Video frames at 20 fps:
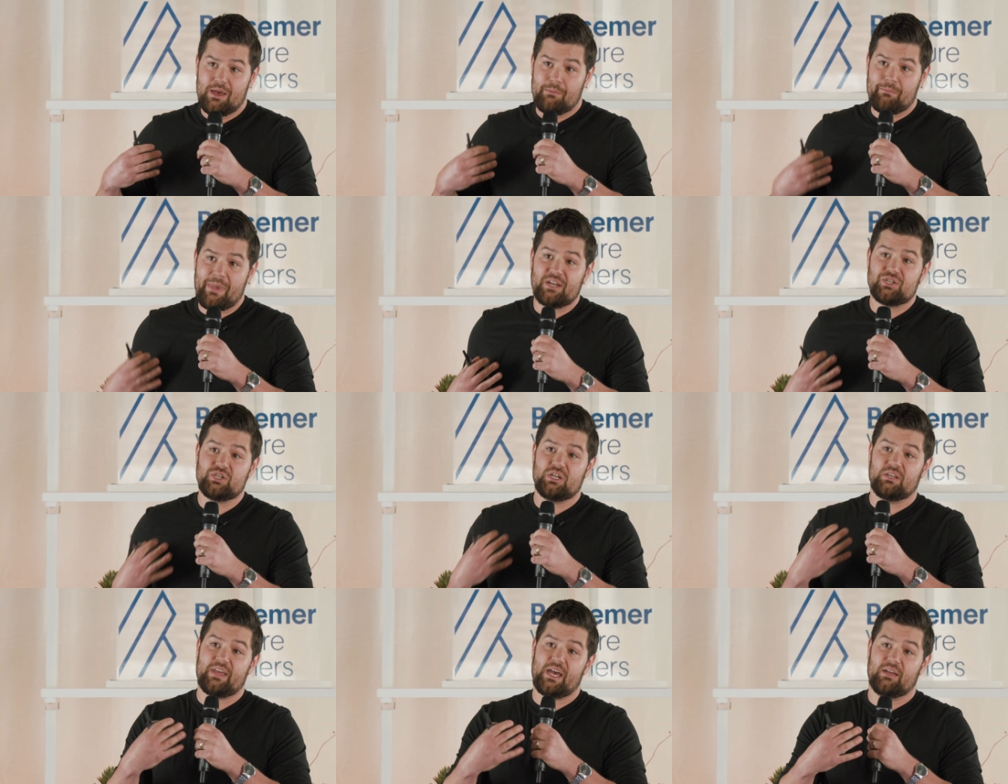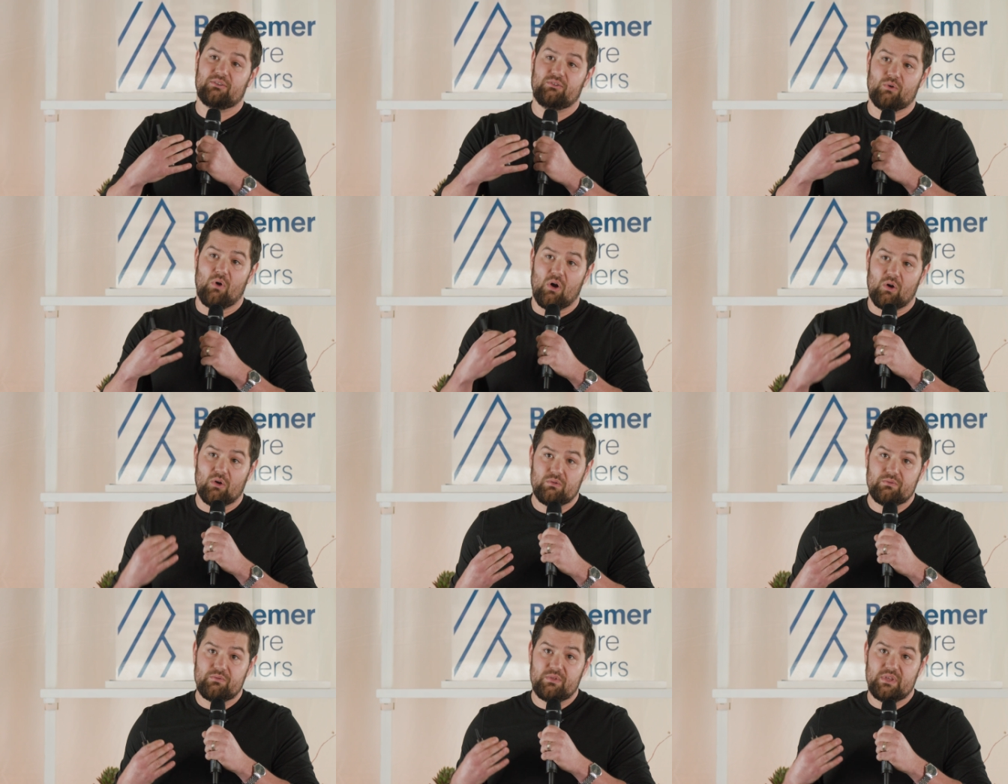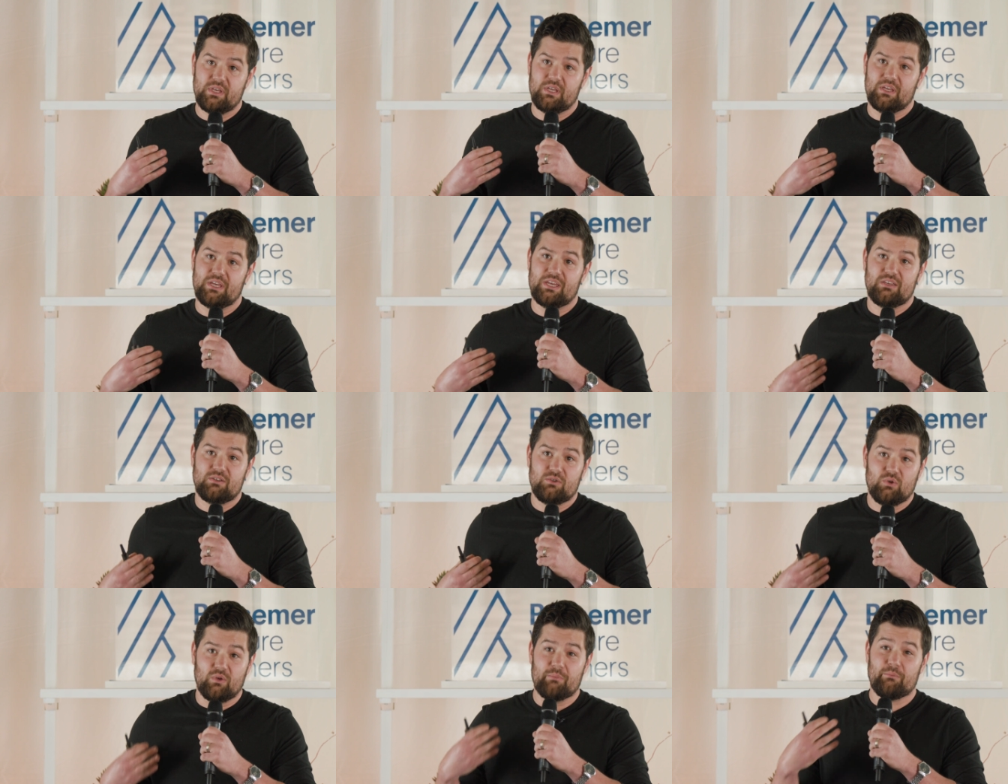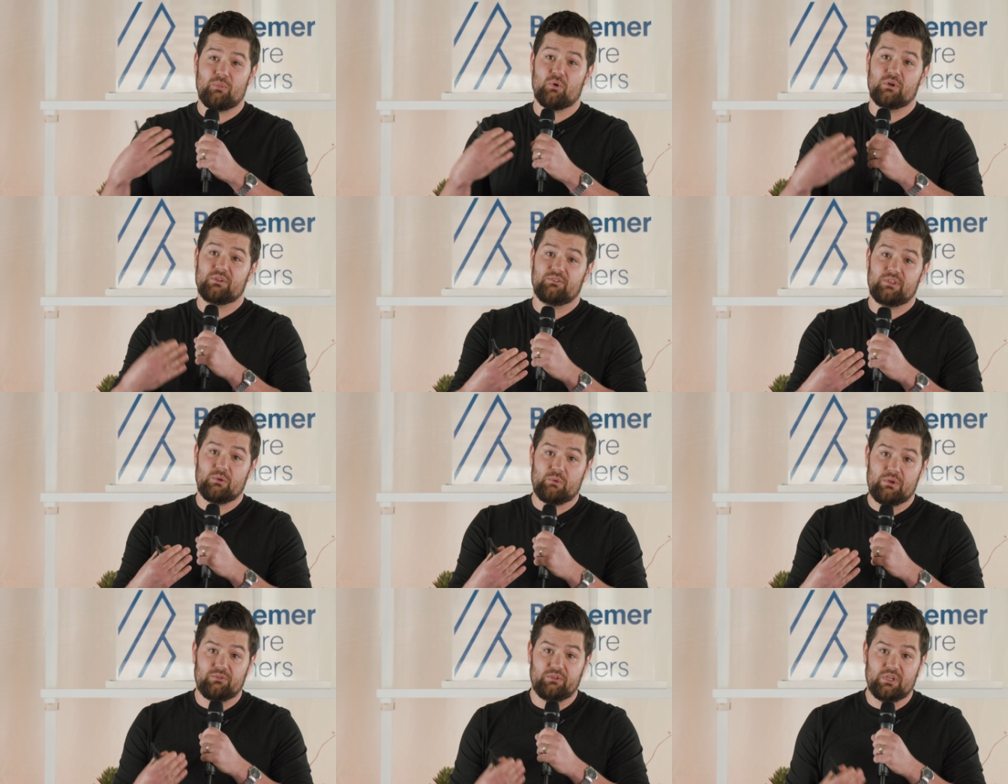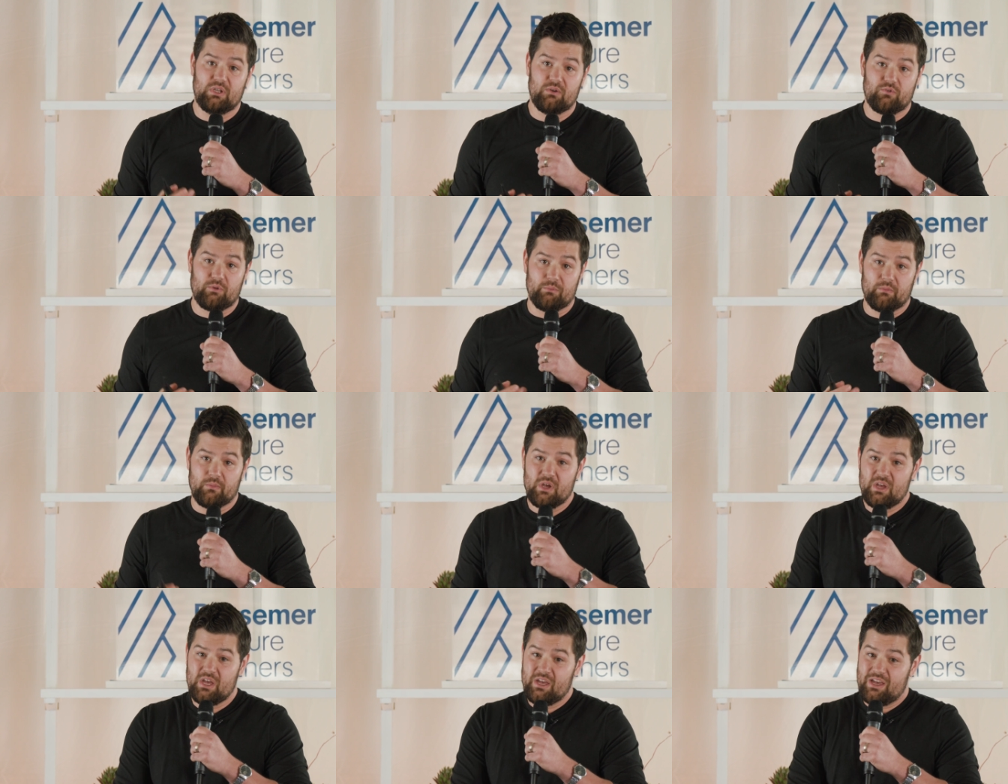matching that to all of the inputs that we've seen from